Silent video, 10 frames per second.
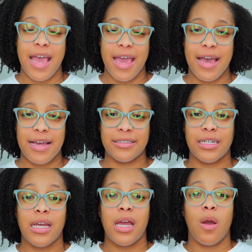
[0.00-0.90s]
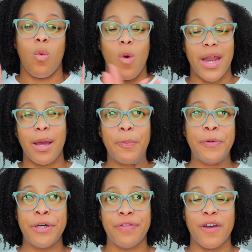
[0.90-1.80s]
And when I
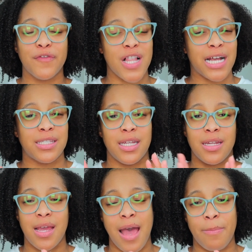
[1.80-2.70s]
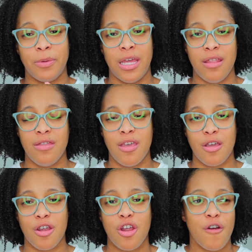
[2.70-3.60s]
put the flaxseed cap in
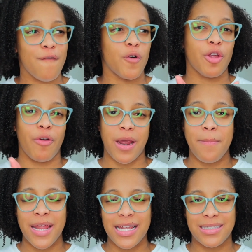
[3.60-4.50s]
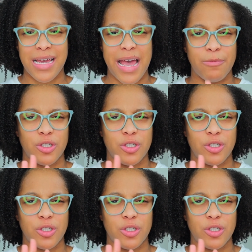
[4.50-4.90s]
there for the recommended time,